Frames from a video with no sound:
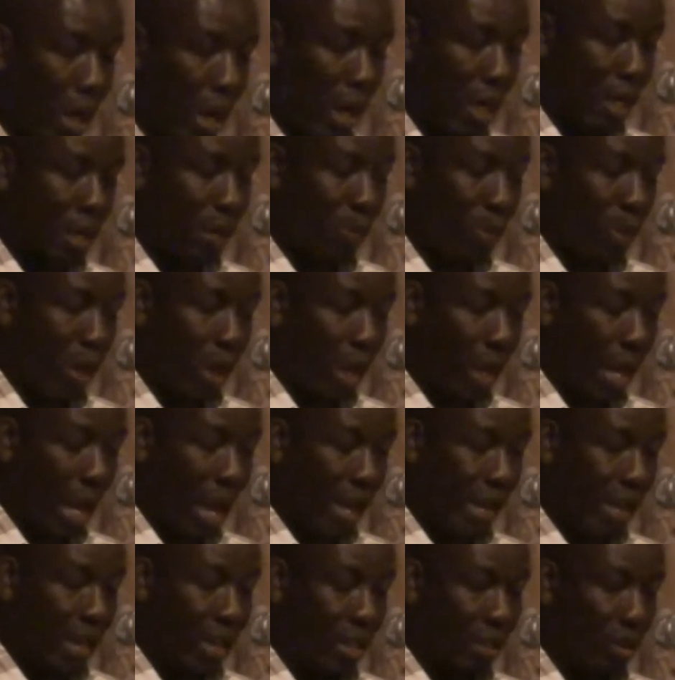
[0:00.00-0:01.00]
as being
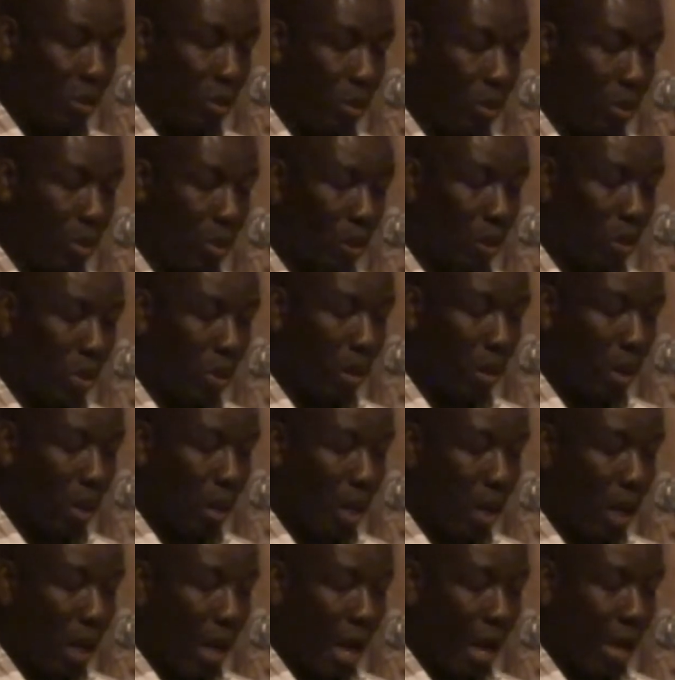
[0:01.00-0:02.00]
ISO
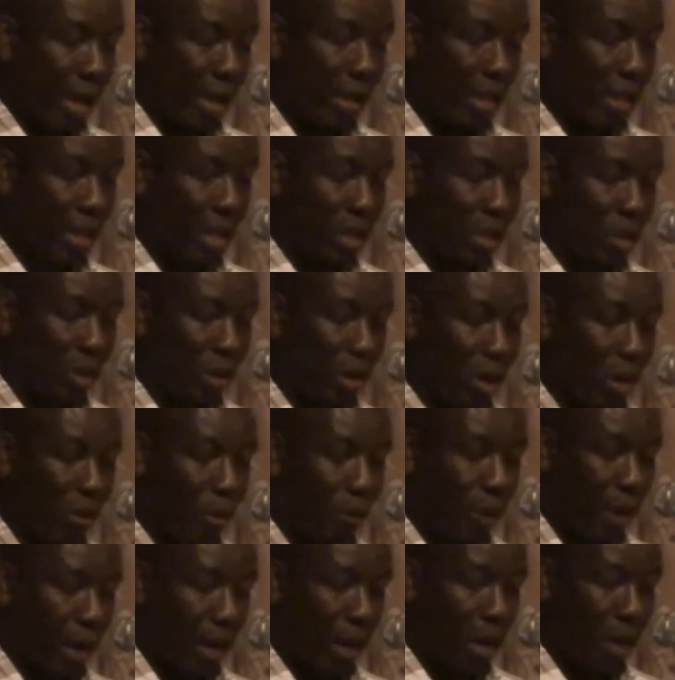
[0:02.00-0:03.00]
IEC
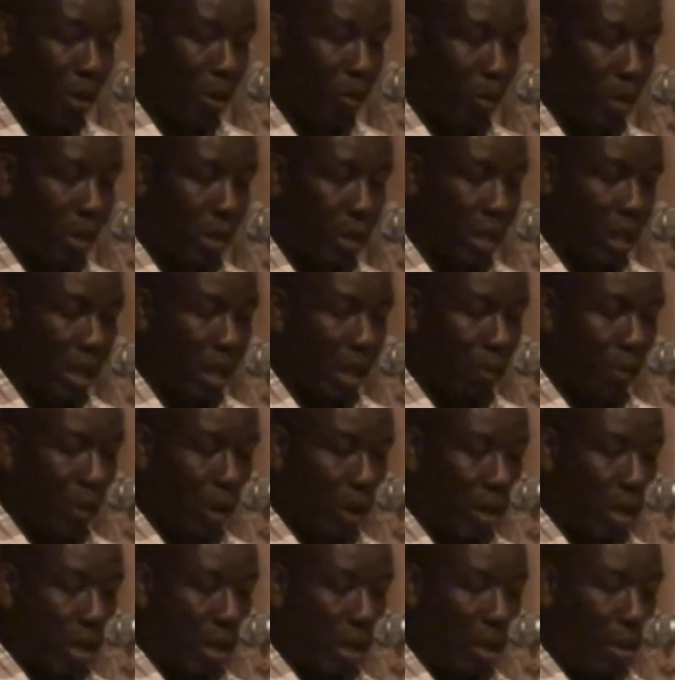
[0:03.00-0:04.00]
certified will
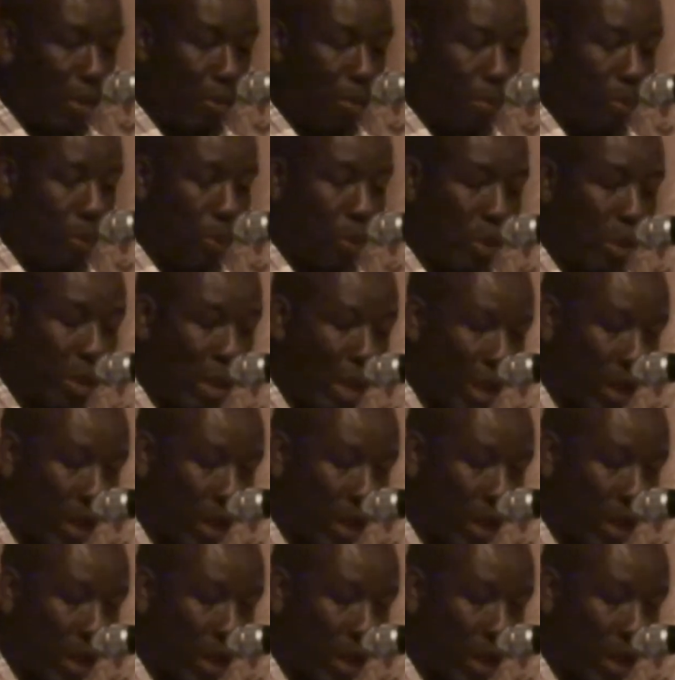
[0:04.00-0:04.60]
significantly boost the